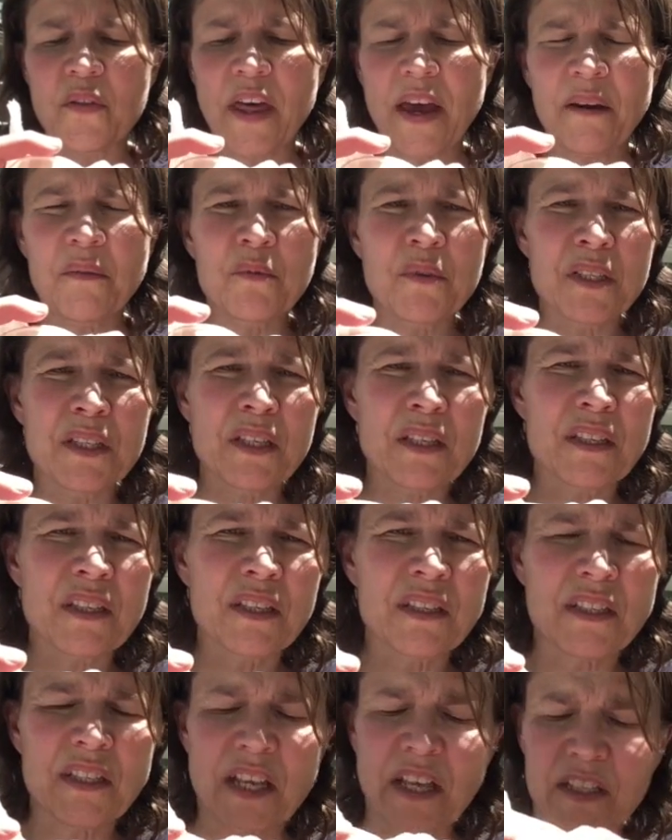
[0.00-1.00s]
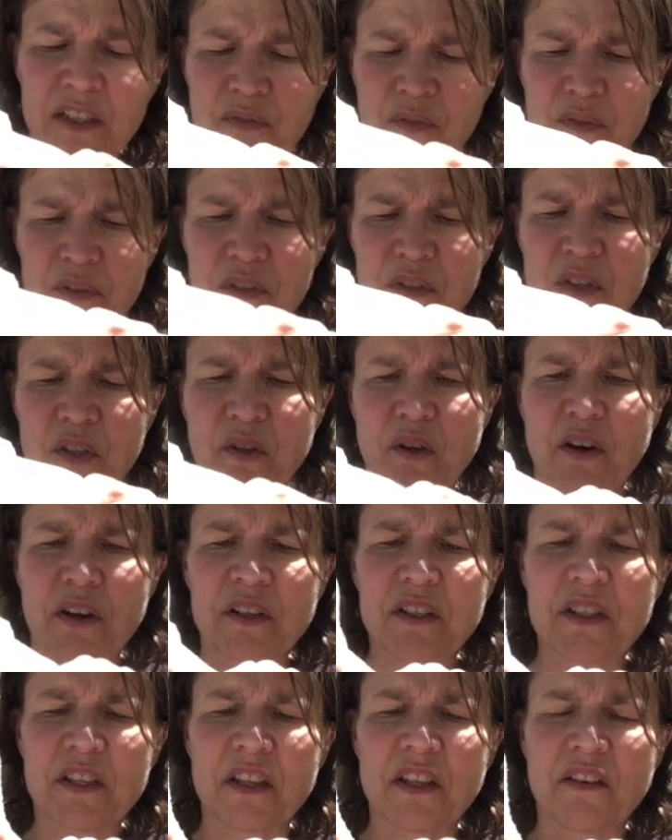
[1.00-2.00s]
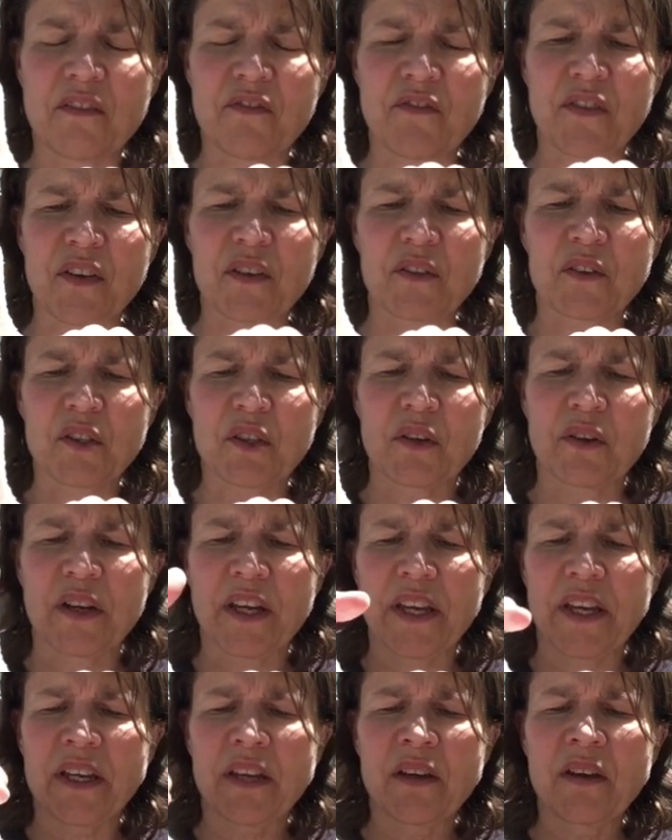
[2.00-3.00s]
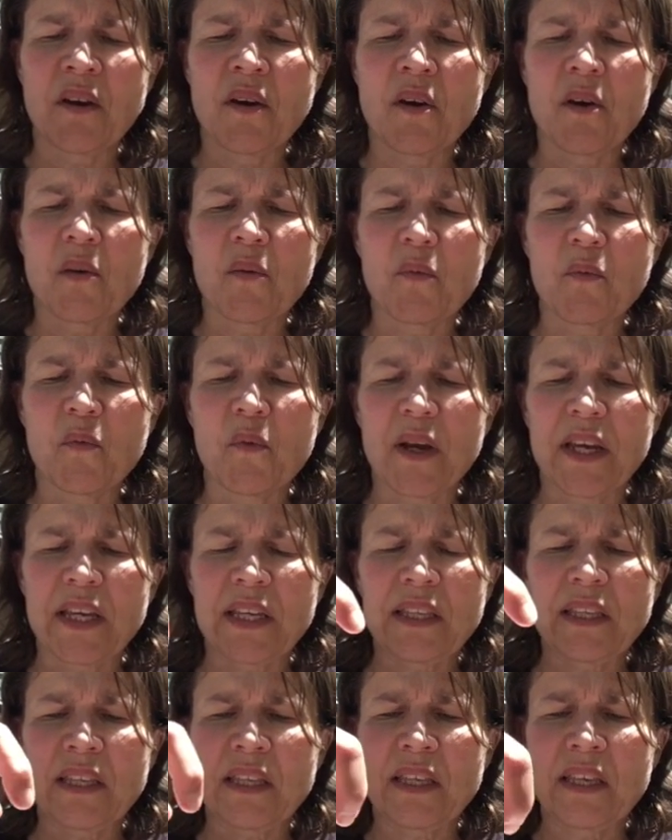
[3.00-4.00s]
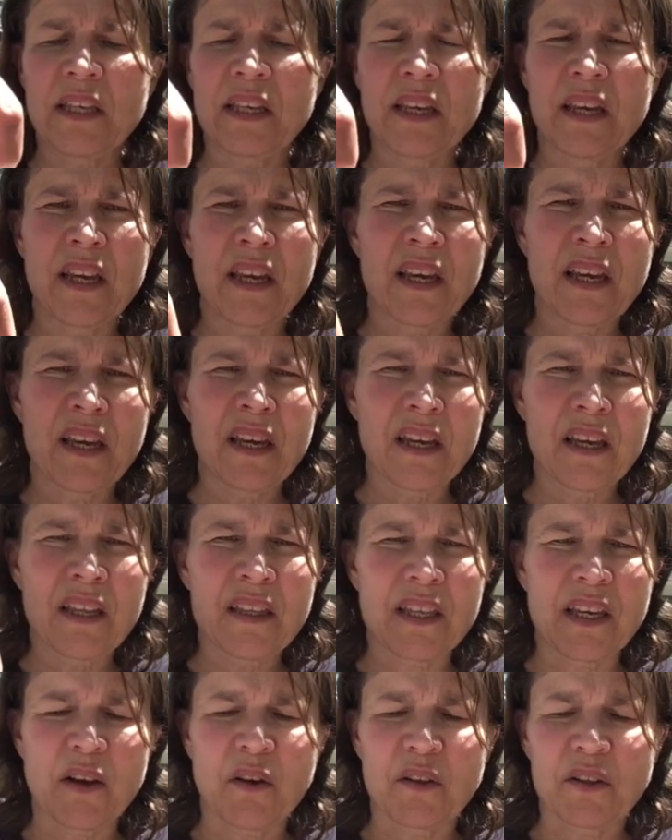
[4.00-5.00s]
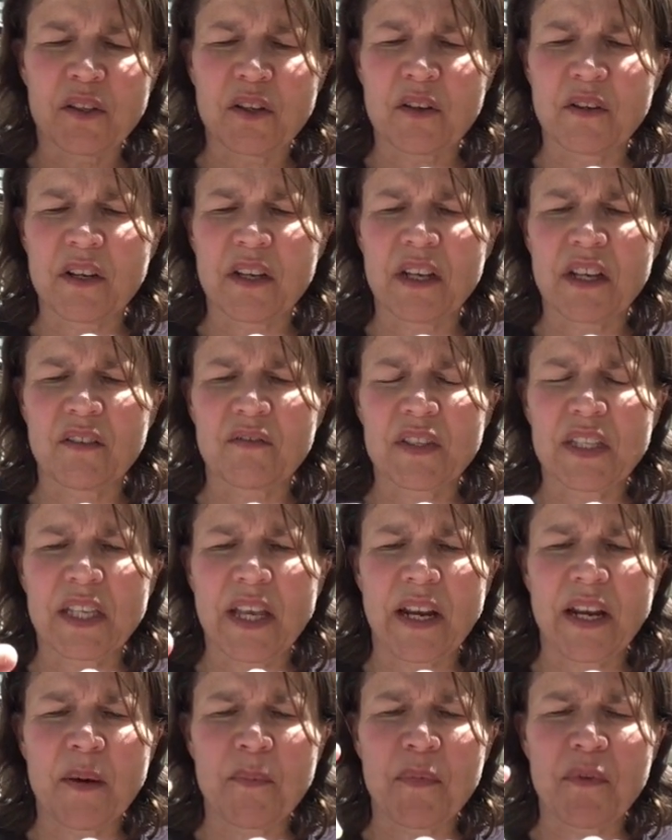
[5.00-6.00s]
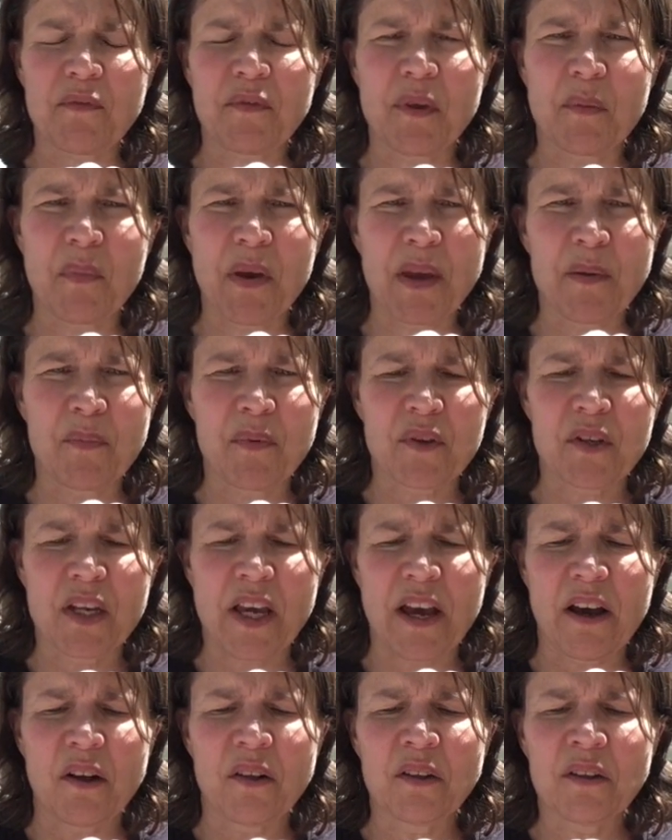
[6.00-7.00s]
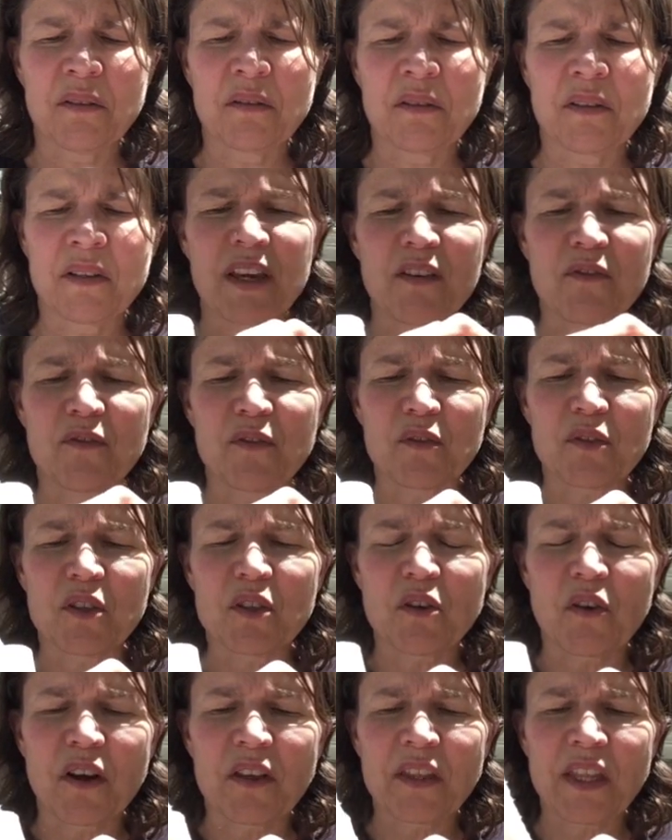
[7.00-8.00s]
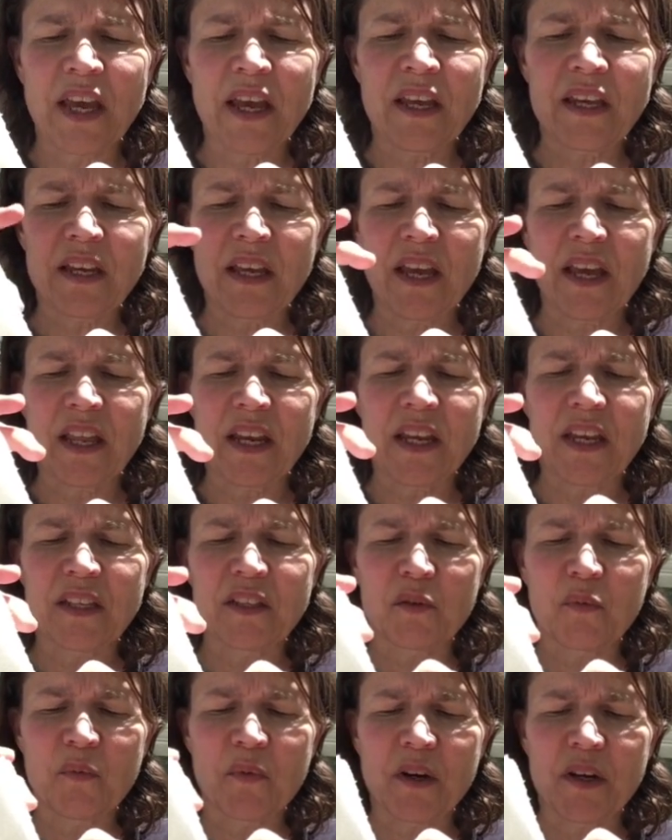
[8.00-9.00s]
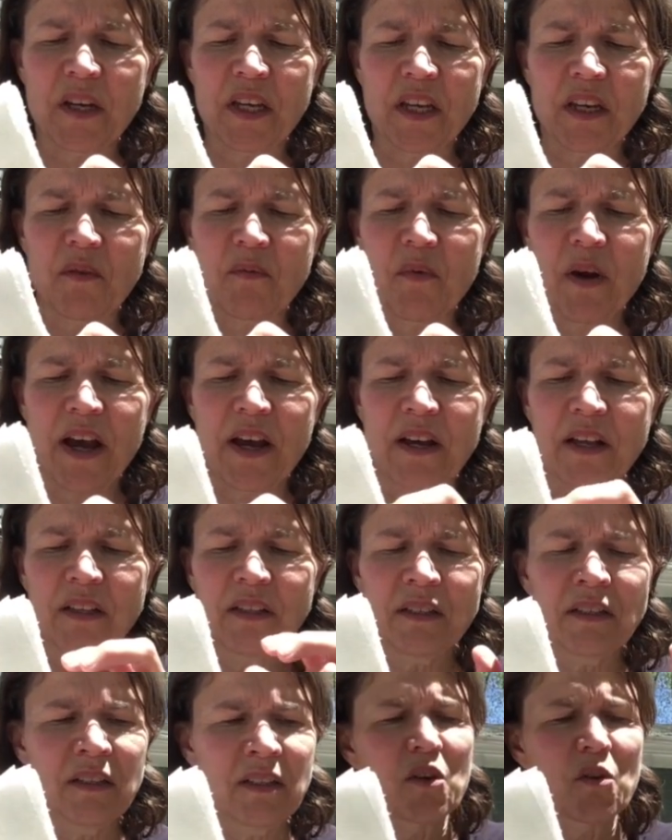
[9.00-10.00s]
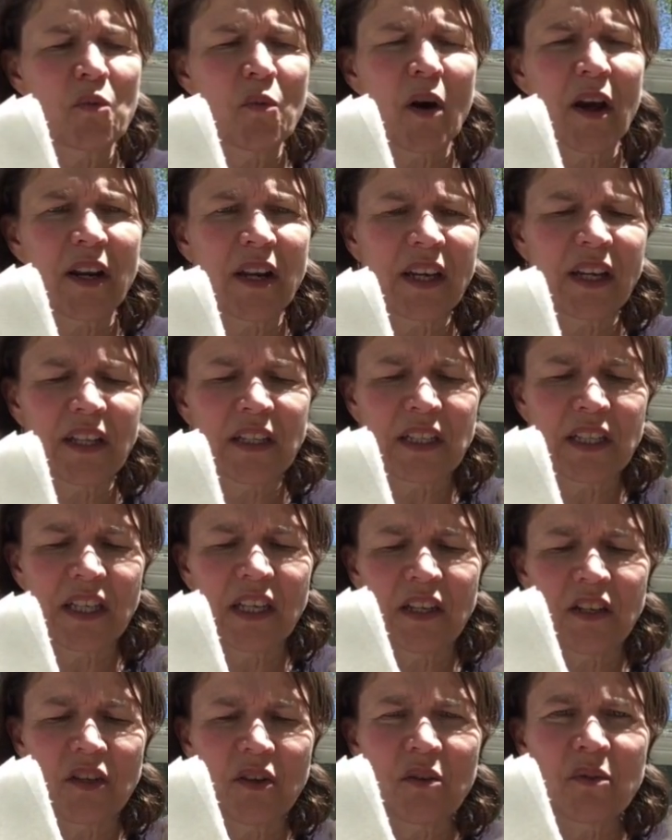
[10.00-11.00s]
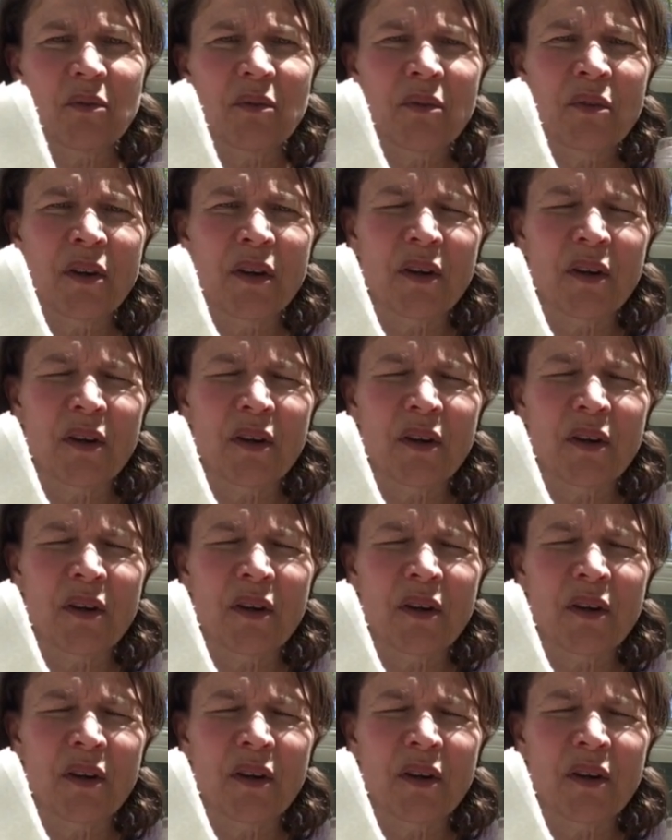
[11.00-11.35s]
that was a successful start to the filtering with the alternative setup of the paper towel. If you start that and it's working well, you want to continue.